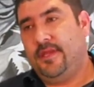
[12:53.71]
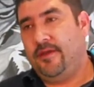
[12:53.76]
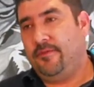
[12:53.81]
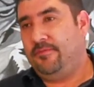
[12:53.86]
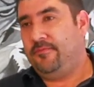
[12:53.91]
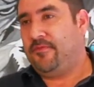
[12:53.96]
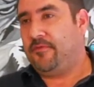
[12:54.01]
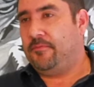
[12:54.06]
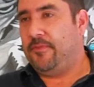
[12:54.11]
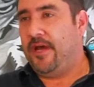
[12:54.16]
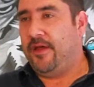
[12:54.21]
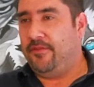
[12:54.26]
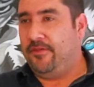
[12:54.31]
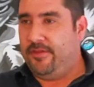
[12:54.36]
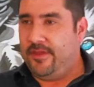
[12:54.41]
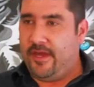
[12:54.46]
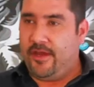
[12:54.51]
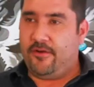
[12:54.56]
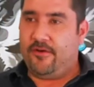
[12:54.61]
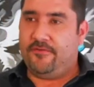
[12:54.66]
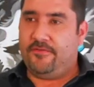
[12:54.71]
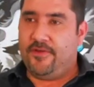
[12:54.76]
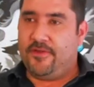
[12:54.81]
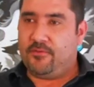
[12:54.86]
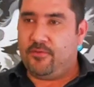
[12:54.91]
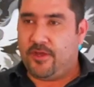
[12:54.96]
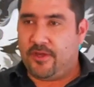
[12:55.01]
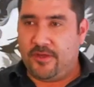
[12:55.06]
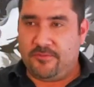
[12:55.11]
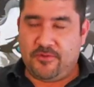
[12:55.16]
then from that
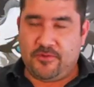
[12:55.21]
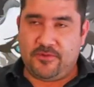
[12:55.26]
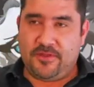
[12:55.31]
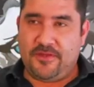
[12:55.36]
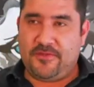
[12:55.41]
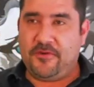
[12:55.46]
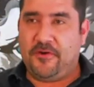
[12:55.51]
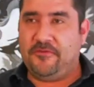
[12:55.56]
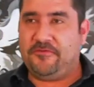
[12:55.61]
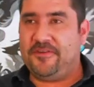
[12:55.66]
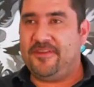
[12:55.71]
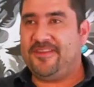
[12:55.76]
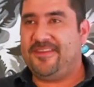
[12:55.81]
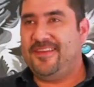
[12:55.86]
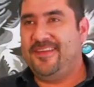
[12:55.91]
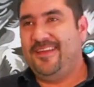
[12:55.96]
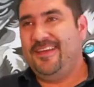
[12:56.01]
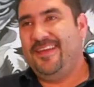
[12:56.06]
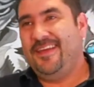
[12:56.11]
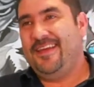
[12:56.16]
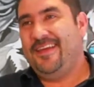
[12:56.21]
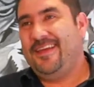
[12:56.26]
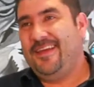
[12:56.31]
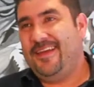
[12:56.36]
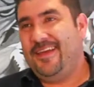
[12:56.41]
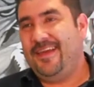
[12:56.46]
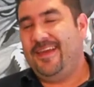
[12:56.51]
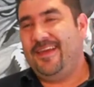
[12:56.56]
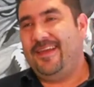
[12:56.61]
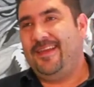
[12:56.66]
office we came to this office,
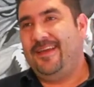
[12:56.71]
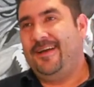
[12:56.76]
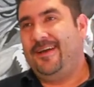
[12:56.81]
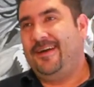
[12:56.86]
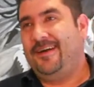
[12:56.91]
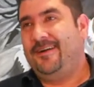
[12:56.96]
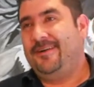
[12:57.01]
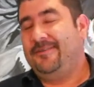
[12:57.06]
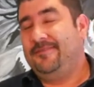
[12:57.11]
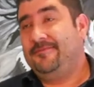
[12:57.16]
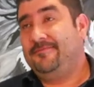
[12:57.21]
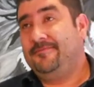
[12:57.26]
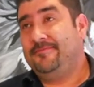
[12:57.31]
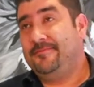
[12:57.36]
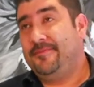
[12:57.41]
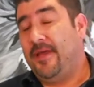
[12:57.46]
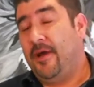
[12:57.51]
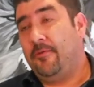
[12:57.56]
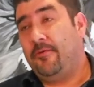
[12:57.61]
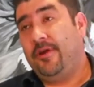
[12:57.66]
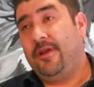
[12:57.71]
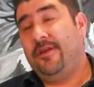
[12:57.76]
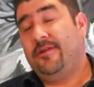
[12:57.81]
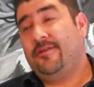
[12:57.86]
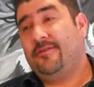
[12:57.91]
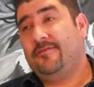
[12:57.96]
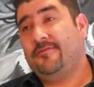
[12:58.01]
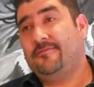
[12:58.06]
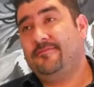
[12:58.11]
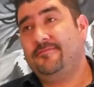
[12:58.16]
and now we're
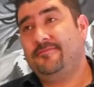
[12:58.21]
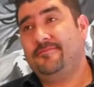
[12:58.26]
here.